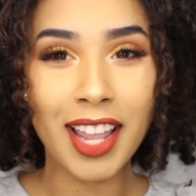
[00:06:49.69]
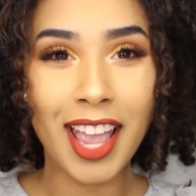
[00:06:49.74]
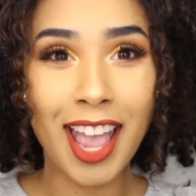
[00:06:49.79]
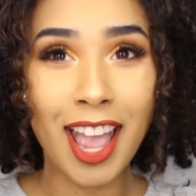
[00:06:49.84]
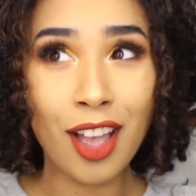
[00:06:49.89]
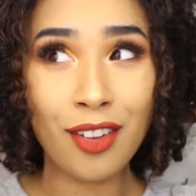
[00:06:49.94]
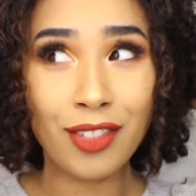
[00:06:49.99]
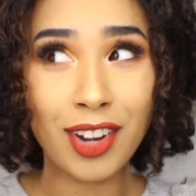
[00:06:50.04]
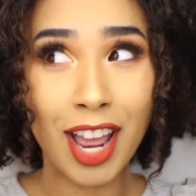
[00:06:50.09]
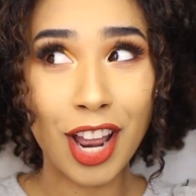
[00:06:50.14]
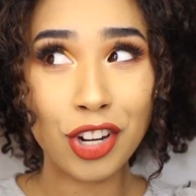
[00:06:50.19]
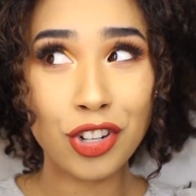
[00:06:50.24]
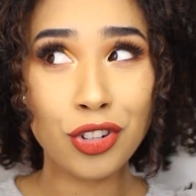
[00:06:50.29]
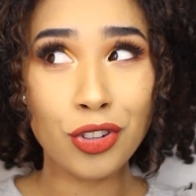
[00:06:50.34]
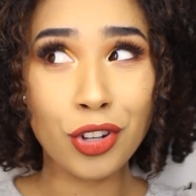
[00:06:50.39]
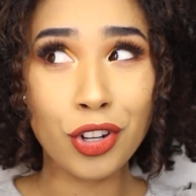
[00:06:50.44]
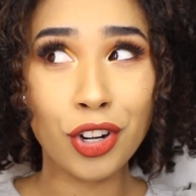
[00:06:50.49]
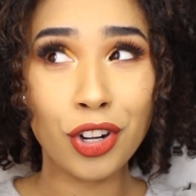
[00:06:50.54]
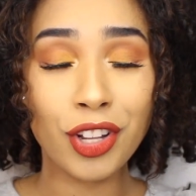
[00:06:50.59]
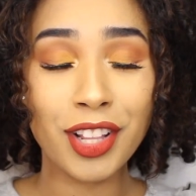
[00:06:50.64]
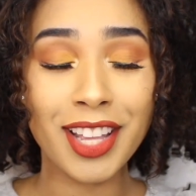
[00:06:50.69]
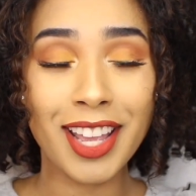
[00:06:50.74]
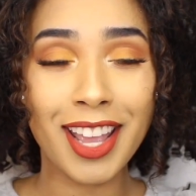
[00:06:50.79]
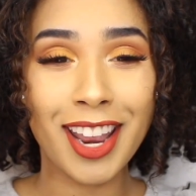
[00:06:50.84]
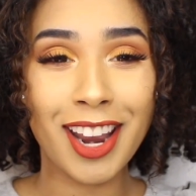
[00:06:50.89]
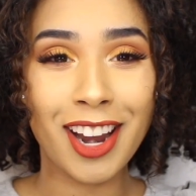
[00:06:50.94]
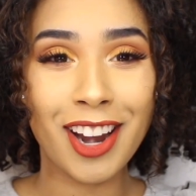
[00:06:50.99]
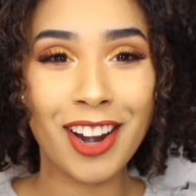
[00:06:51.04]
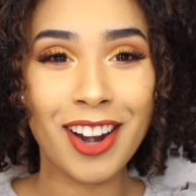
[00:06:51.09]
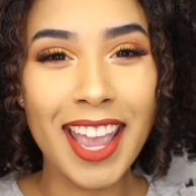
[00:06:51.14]
I have natural curly
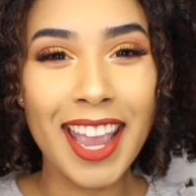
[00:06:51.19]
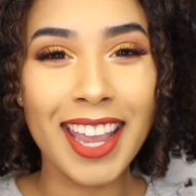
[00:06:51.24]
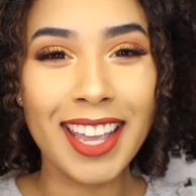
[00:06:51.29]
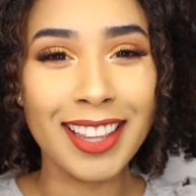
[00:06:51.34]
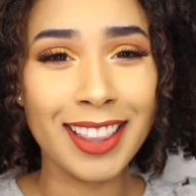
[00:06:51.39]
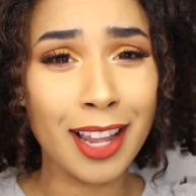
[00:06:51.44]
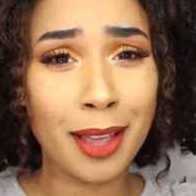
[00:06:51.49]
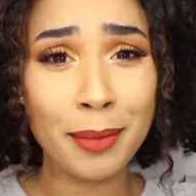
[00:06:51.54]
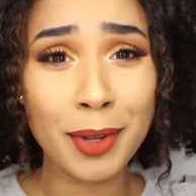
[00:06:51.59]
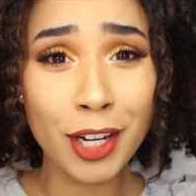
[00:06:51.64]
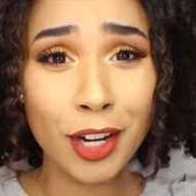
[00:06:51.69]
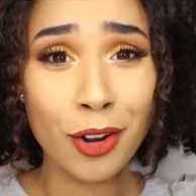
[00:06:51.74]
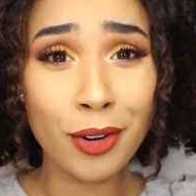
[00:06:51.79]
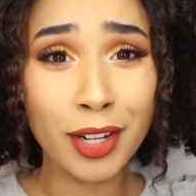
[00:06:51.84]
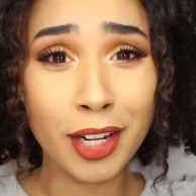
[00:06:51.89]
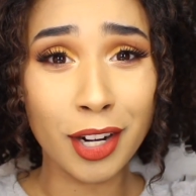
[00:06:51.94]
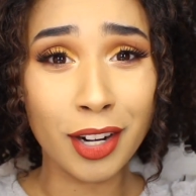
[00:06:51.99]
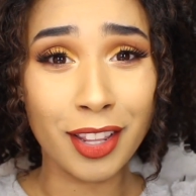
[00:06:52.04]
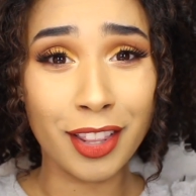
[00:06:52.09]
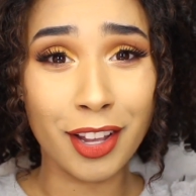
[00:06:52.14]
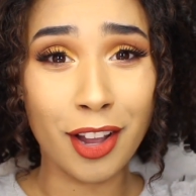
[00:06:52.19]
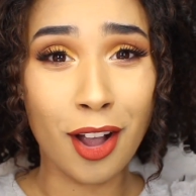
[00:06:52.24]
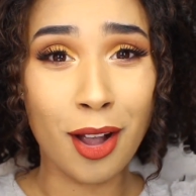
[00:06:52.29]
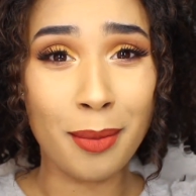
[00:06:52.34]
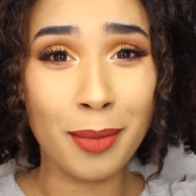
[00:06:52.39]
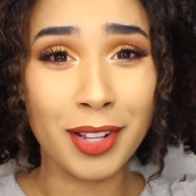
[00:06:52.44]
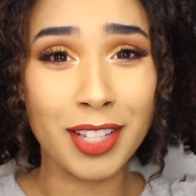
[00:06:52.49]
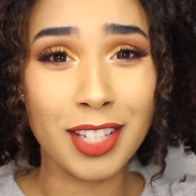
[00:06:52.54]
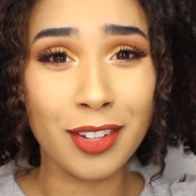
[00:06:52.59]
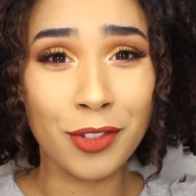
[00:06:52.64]
hair, and let me know down in the
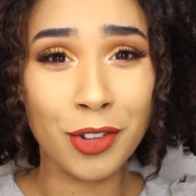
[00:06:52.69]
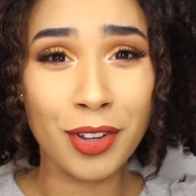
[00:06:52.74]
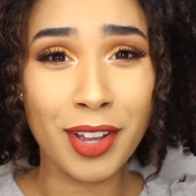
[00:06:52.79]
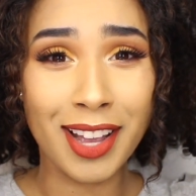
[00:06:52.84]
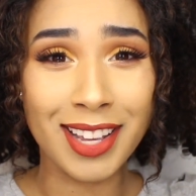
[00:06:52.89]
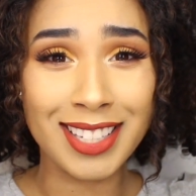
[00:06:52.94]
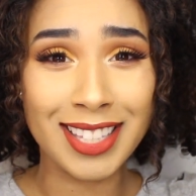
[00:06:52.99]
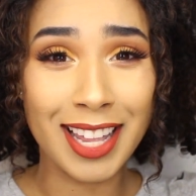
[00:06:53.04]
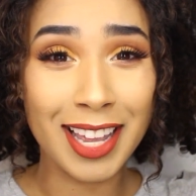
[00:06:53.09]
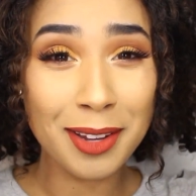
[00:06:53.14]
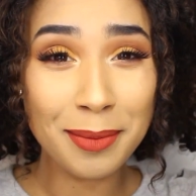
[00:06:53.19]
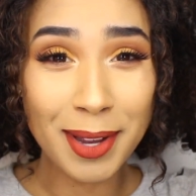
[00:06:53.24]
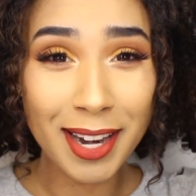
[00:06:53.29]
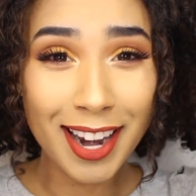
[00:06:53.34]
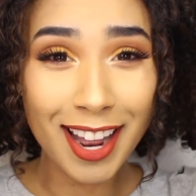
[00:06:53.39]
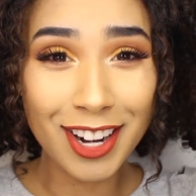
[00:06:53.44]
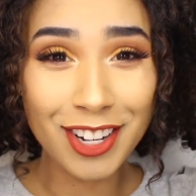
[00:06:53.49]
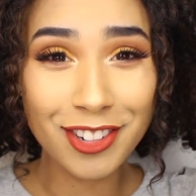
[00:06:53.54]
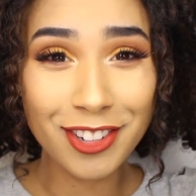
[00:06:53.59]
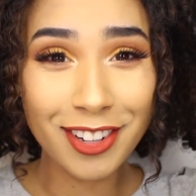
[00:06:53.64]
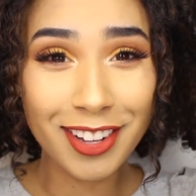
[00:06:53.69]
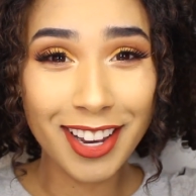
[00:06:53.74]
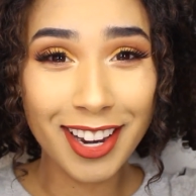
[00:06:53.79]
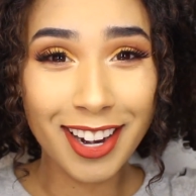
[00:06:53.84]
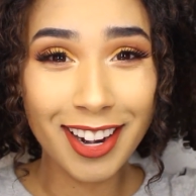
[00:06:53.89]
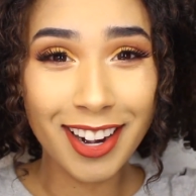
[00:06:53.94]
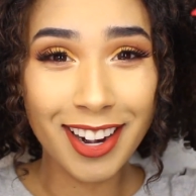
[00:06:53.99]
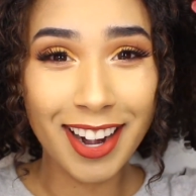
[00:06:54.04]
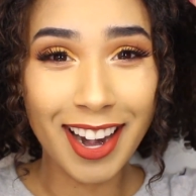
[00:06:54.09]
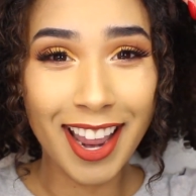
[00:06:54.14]
comments if you guys like my natural
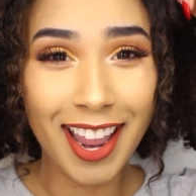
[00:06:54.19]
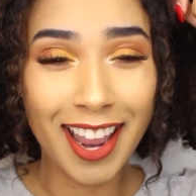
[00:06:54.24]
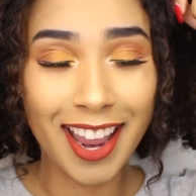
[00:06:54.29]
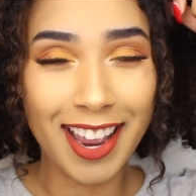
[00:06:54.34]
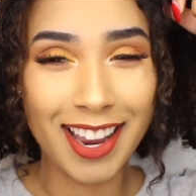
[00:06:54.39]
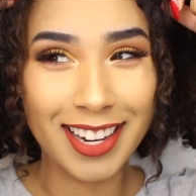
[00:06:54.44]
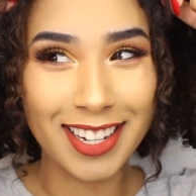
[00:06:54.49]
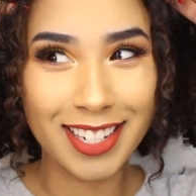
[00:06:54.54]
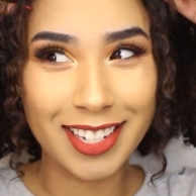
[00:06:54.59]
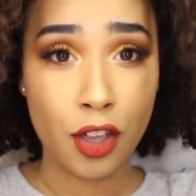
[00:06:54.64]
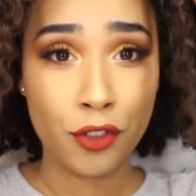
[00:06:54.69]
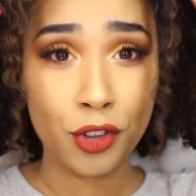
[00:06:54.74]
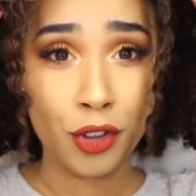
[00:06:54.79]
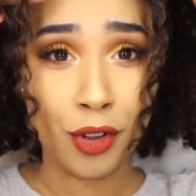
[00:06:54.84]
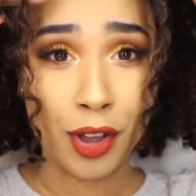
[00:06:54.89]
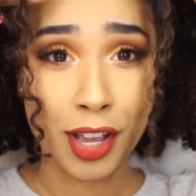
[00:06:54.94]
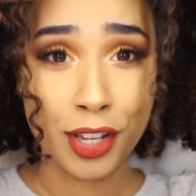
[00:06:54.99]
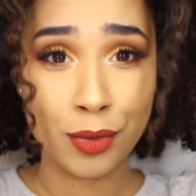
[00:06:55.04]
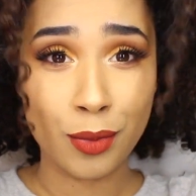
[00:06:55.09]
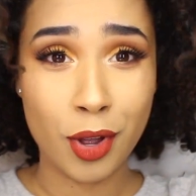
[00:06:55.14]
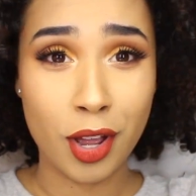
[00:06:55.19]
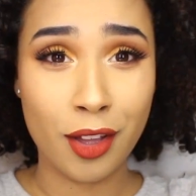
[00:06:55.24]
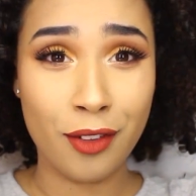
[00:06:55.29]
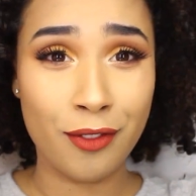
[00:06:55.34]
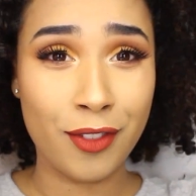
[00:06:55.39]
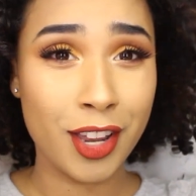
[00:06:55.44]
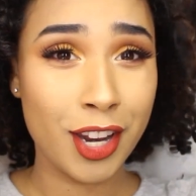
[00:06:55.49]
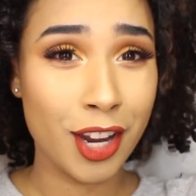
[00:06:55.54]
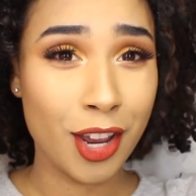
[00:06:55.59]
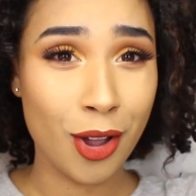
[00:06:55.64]
hair, and if you guys want a
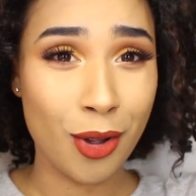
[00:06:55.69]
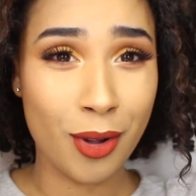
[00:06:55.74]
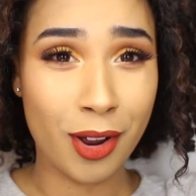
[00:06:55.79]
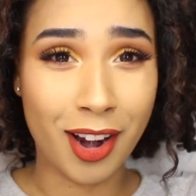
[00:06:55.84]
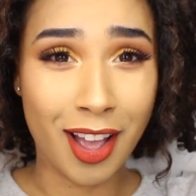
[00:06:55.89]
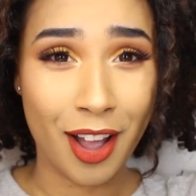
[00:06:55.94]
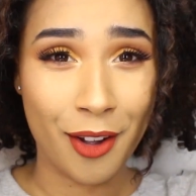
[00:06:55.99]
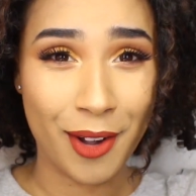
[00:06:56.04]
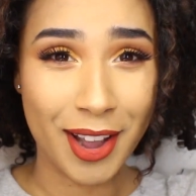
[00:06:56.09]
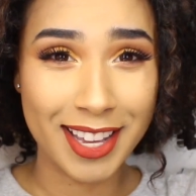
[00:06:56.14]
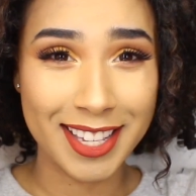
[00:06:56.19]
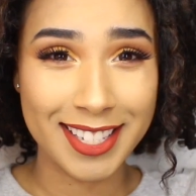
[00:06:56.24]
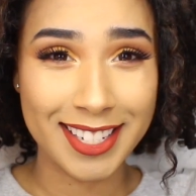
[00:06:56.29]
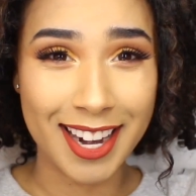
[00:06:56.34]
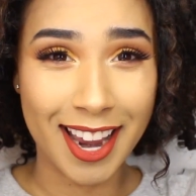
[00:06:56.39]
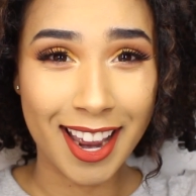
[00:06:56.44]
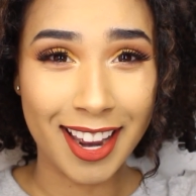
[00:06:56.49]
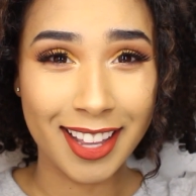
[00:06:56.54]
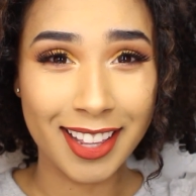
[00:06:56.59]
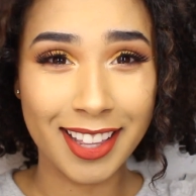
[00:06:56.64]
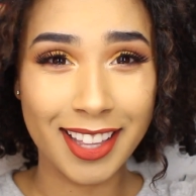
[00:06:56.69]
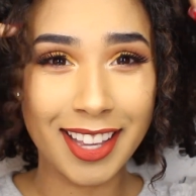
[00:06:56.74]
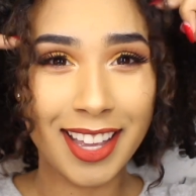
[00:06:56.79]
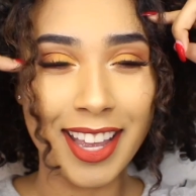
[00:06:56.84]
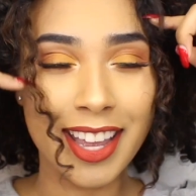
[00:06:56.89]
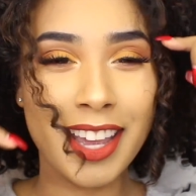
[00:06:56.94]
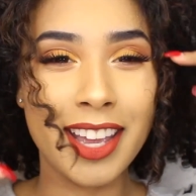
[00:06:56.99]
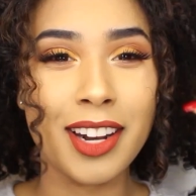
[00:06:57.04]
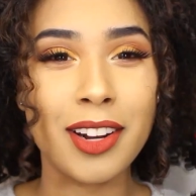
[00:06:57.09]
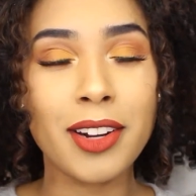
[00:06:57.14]
video on how I style
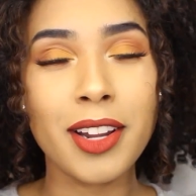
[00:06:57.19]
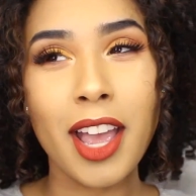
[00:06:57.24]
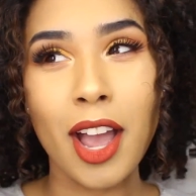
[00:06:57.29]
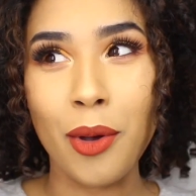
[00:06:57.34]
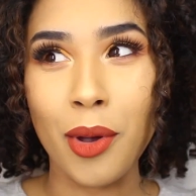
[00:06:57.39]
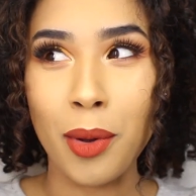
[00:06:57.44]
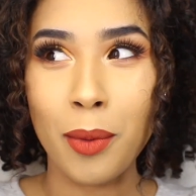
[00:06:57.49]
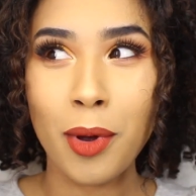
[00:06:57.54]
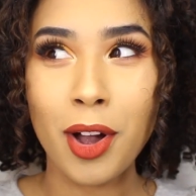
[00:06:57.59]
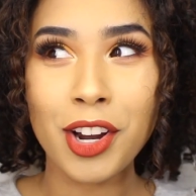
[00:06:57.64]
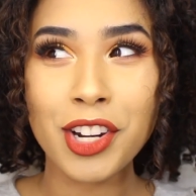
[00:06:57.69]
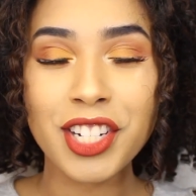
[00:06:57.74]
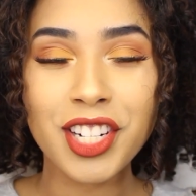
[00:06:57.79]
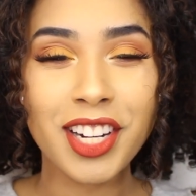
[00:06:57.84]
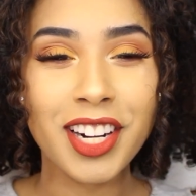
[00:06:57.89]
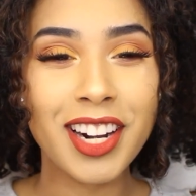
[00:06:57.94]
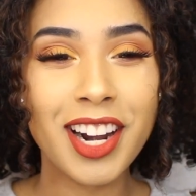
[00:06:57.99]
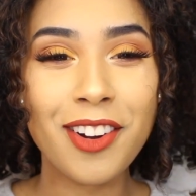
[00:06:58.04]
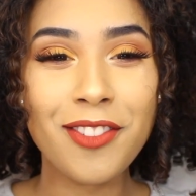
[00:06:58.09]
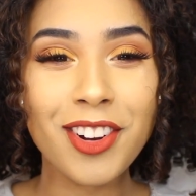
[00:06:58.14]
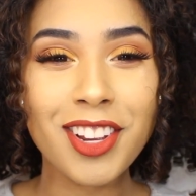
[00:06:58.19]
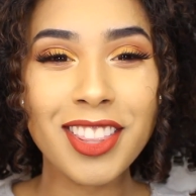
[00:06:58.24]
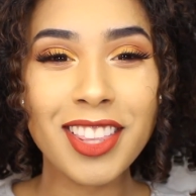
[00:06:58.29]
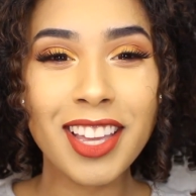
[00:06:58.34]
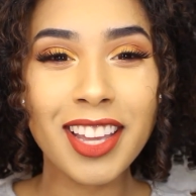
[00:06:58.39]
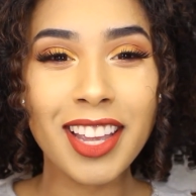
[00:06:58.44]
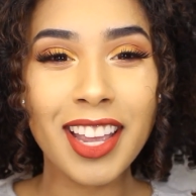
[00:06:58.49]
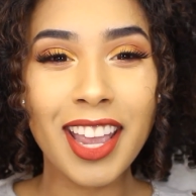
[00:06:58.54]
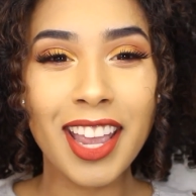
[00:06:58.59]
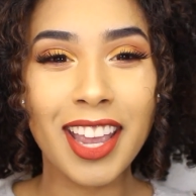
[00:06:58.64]
it and how I wash it and
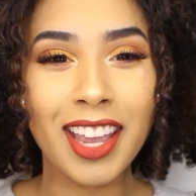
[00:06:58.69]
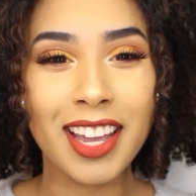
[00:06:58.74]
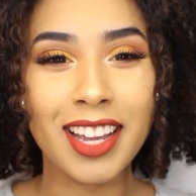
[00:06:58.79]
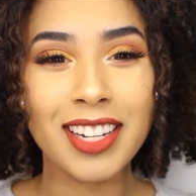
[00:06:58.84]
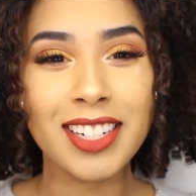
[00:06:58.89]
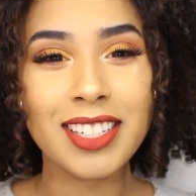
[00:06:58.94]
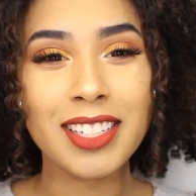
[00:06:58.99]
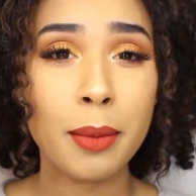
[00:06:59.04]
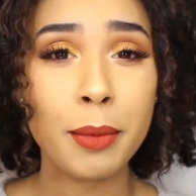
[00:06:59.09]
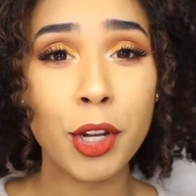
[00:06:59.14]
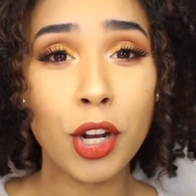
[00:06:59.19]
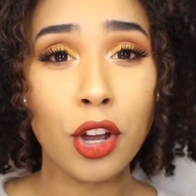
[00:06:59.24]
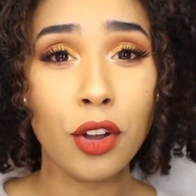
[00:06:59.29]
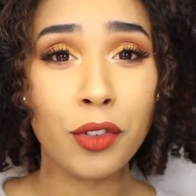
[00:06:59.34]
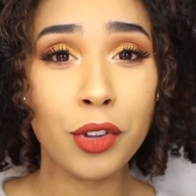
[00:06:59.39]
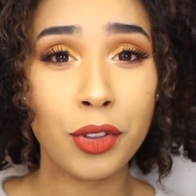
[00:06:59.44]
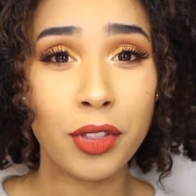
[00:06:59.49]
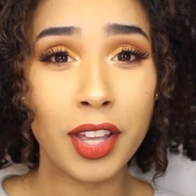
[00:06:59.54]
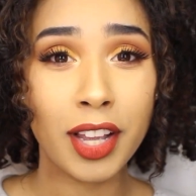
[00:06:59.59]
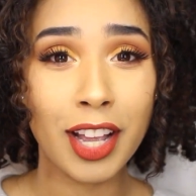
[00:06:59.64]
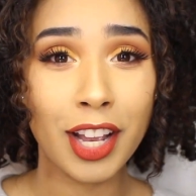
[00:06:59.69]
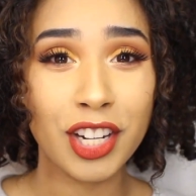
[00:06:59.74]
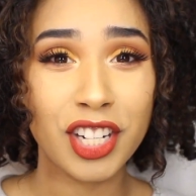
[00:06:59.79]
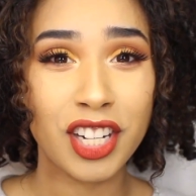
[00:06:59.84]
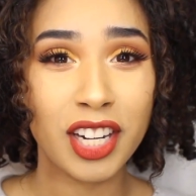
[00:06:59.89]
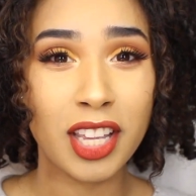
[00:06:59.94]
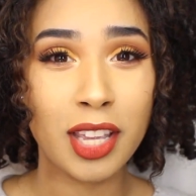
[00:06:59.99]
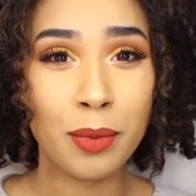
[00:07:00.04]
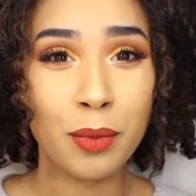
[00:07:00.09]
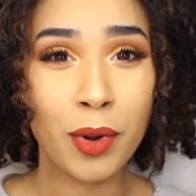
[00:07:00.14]
everything, and let me know if you think I
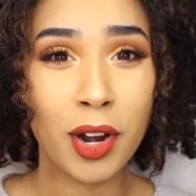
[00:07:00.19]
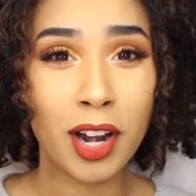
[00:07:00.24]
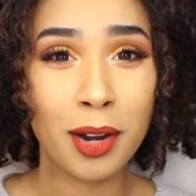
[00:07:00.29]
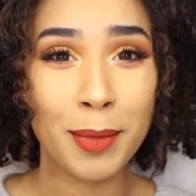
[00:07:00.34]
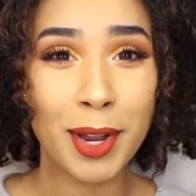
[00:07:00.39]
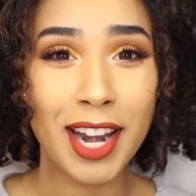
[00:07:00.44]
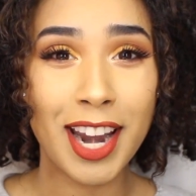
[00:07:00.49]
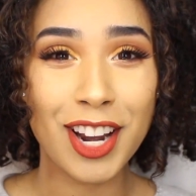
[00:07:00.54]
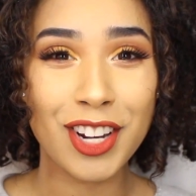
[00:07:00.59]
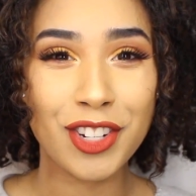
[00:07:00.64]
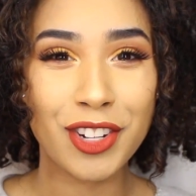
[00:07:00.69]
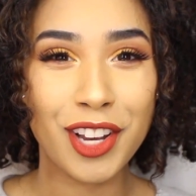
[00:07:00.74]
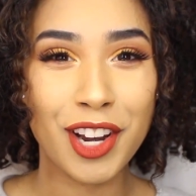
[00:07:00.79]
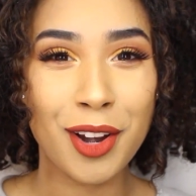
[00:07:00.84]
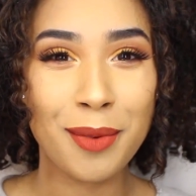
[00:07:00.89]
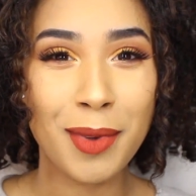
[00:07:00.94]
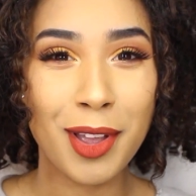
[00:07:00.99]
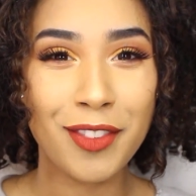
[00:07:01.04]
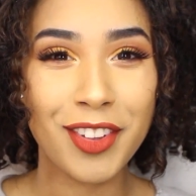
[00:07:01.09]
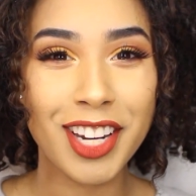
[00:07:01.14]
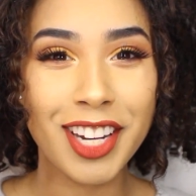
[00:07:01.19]
should keep wearing my natural hair in my